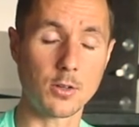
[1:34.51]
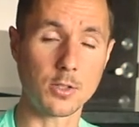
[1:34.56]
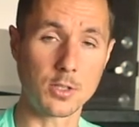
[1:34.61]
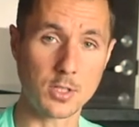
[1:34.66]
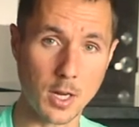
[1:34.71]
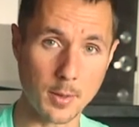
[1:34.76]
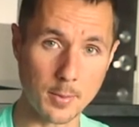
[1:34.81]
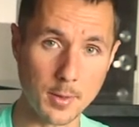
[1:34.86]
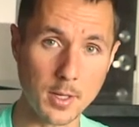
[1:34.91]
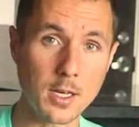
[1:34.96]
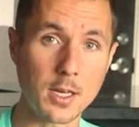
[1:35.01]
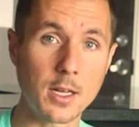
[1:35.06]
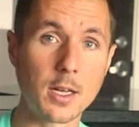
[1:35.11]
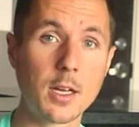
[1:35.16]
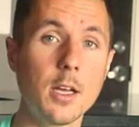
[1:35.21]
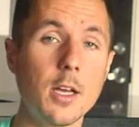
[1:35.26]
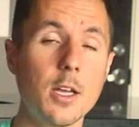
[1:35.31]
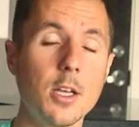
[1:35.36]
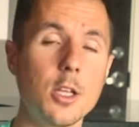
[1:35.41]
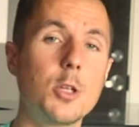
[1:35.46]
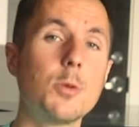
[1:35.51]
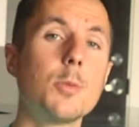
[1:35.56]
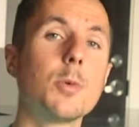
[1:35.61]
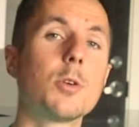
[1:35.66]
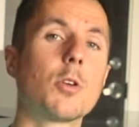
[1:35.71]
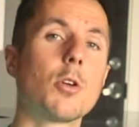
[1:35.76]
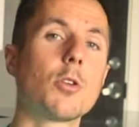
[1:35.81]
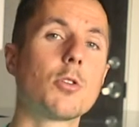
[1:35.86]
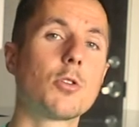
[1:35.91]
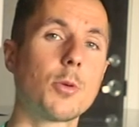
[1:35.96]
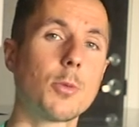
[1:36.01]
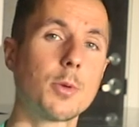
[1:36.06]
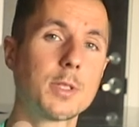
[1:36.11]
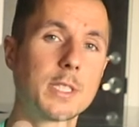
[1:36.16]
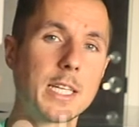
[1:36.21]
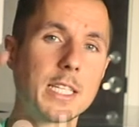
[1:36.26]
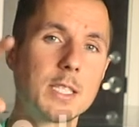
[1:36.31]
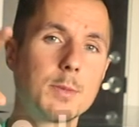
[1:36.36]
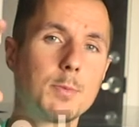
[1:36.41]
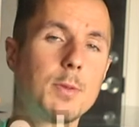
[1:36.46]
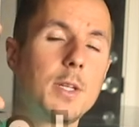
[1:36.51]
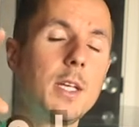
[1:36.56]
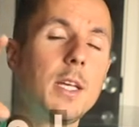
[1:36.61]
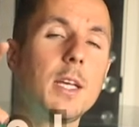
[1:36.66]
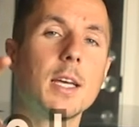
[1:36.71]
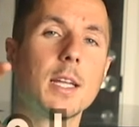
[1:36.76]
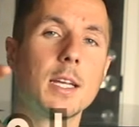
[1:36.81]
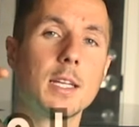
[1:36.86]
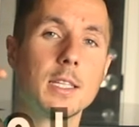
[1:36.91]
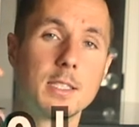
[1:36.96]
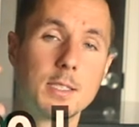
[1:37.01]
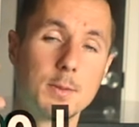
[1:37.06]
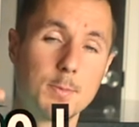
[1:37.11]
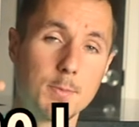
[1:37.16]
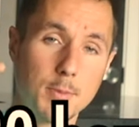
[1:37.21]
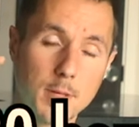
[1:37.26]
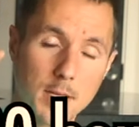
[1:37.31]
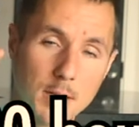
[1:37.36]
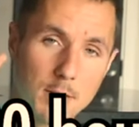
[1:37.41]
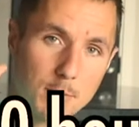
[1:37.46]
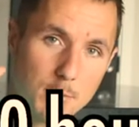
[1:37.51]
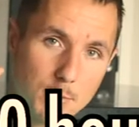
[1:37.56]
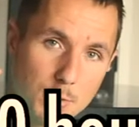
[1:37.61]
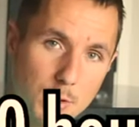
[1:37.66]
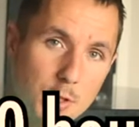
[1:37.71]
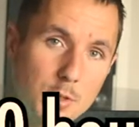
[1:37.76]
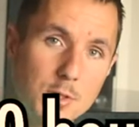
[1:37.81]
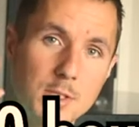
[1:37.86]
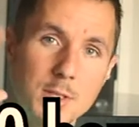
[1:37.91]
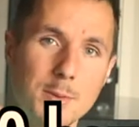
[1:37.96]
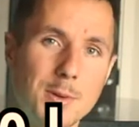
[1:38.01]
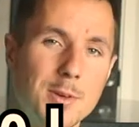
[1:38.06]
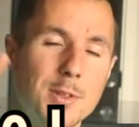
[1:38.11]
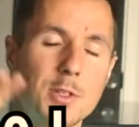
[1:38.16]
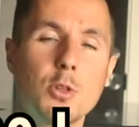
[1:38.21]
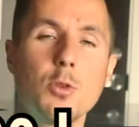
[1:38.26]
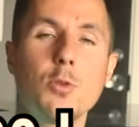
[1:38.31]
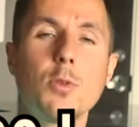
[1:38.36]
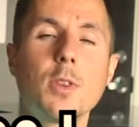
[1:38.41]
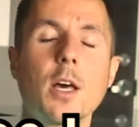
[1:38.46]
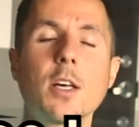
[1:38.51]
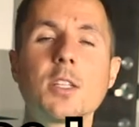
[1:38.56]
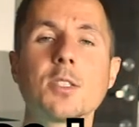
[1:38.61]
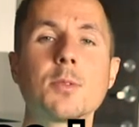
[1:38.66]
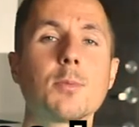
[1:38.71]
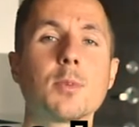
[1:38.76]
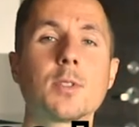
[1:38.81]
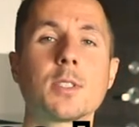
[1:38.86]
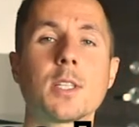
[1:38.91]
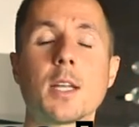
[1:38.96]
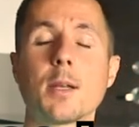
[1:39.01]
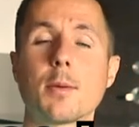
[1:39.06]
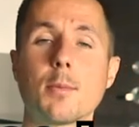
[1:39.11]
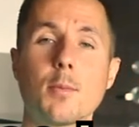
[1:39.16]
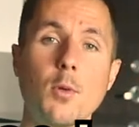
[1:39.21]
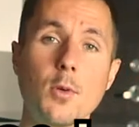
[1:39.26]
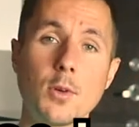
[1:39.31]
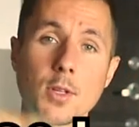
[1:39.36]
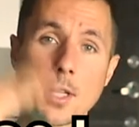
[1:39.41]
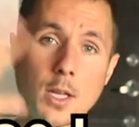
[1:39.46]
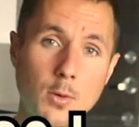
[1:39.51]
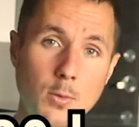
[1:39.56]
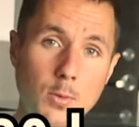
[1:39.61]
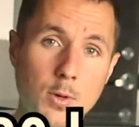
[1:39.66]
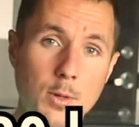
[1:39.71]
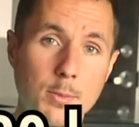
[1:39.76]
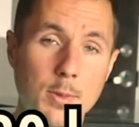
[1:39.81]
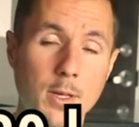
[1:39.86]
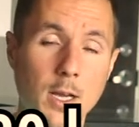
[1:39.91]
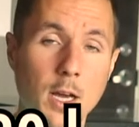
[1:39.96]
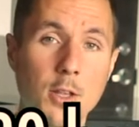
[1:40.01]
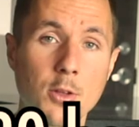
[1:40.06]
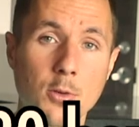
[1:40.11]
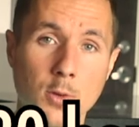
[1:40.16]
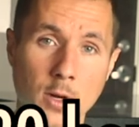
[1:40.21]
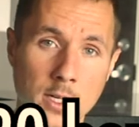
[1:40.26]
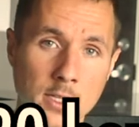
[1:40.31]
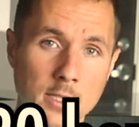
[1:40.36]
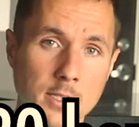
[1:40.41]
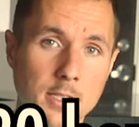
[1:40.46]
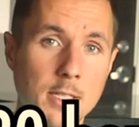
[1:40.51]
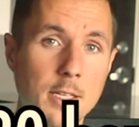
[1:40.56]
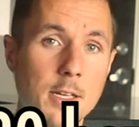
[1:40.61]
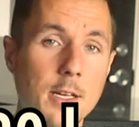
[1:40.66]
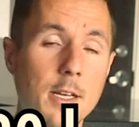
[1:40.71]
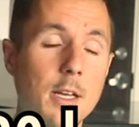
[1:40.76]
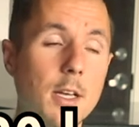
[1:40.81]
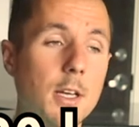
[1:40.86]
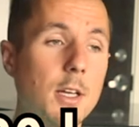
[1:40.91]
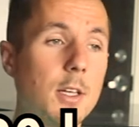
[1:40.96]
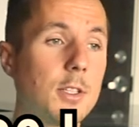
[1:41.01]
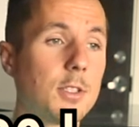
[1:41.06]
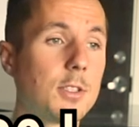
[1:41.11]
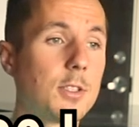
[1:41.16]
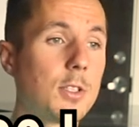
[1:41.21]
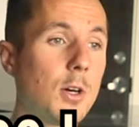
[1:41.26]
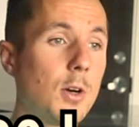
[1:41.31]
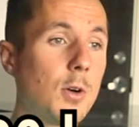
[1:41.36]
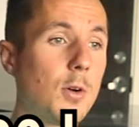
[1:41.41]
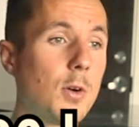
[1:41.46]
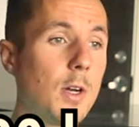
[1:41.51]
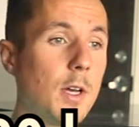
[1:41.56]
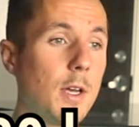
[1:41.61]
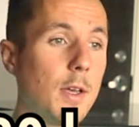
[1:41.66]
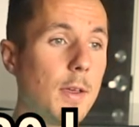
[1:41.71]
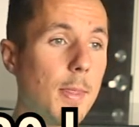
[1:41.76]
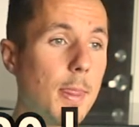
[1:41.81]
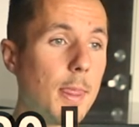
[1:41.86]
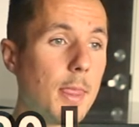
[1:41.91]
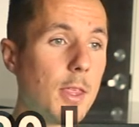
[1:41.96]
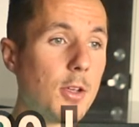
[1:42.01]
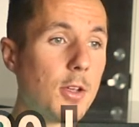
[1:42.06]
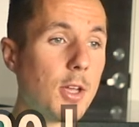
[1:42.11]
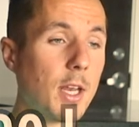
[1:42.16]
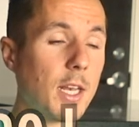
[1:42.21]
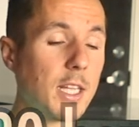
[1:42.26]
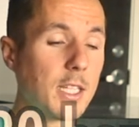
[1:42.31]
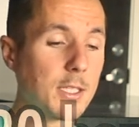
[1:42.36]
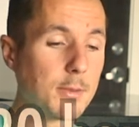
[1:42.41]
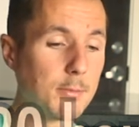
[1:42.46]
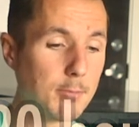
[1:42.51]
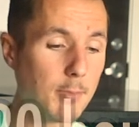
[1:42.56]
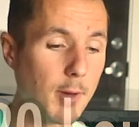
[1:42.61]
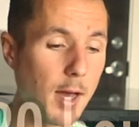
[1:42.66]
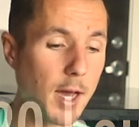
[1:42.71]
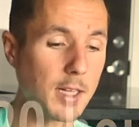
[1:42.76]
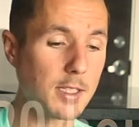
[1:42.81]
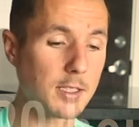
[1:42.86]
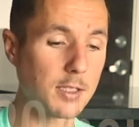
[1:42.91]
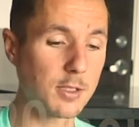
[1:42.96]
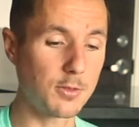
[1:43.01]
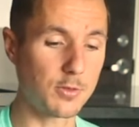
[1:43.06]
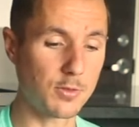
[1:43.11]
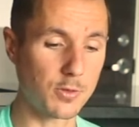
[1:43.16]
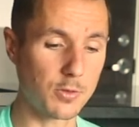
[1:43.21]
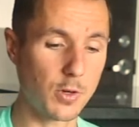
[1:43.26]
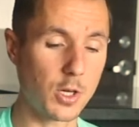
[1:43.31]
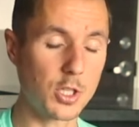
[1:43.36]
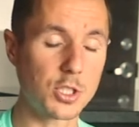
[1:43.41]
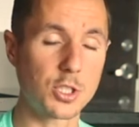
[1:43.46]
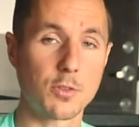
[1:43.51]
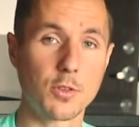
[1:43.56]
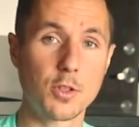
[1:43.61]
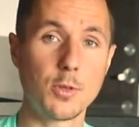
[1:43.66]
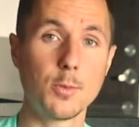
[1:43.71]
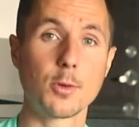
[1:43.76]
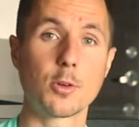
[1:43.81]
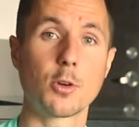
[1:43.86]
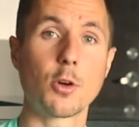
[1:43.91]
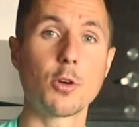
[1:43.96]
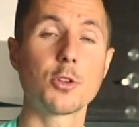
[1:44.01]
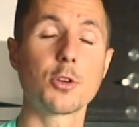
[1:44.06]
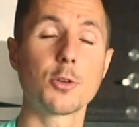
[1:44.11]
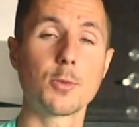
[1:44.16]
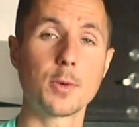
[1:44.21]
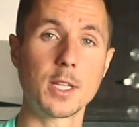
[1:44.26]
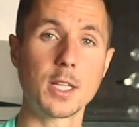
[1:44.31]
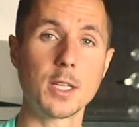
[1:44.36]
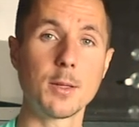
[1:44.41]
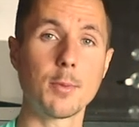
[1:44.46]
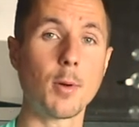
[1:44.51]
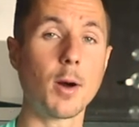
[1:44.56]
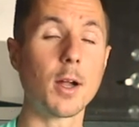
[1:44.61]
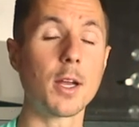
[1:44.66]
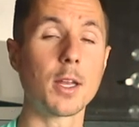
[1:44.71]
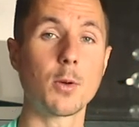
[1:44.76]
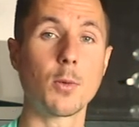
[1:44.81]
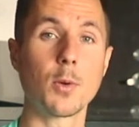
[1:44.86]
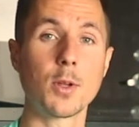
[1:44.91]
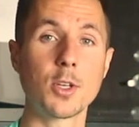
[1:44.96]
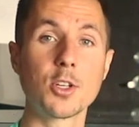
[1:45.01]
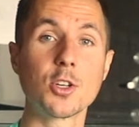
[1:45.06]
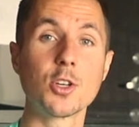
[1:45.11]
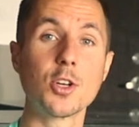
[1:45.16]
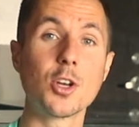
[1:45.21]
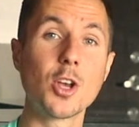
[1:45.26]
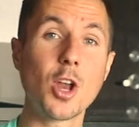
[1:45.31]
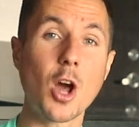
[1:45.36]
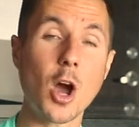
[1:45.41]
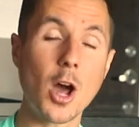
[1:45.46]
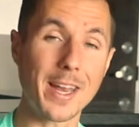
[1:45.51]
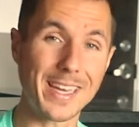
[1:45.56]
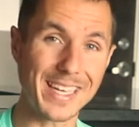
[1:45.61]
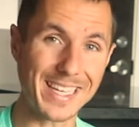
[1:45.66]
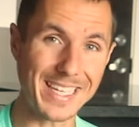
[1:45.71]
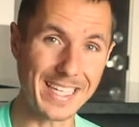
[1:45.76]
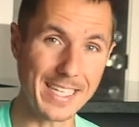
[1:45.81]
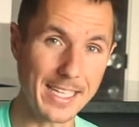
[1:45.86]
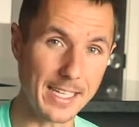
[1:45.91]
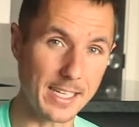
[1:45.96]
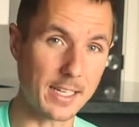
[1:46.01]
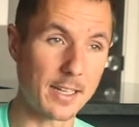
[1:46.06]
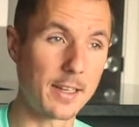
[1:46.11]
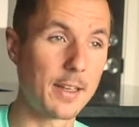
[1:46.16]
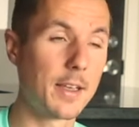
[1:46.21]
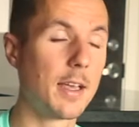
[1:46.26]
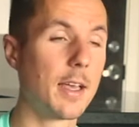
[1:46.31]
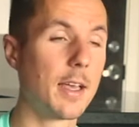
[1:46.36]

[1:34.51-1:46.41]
stop eating, human growth hormone is at its peak and it's being produced about 2,000% more than it would be otherwise. So you're getting this massive rush of human growth hormone in the body when you're not eating.